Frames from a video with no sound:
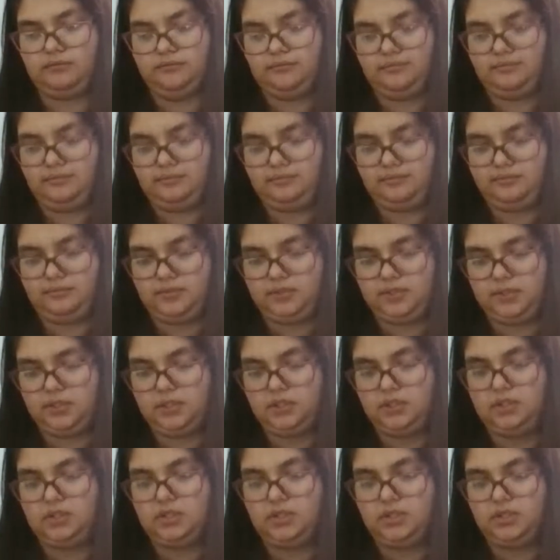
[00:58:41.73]
I'm
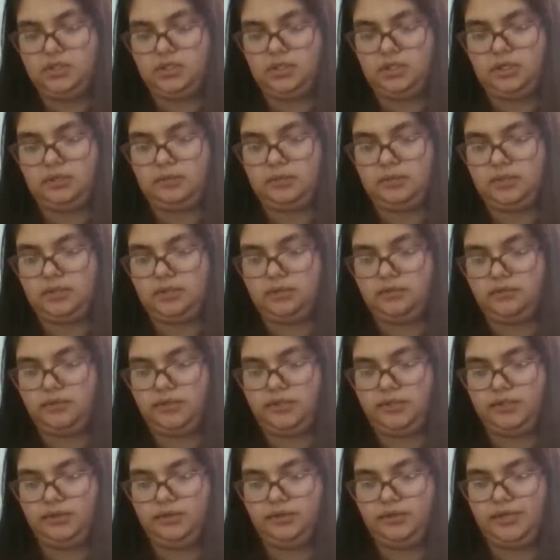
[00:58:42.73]
gonna
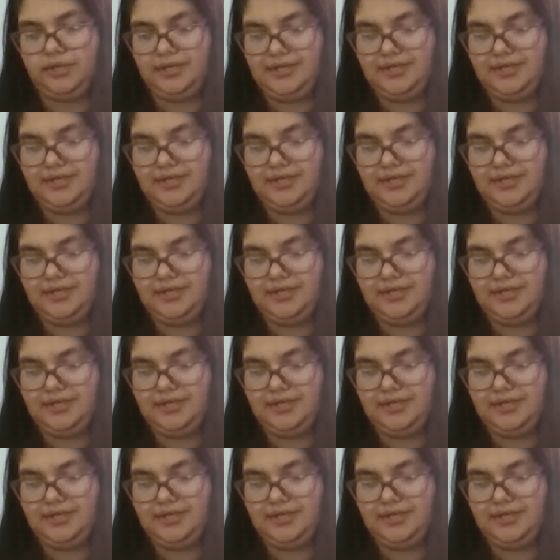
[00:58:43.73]
redo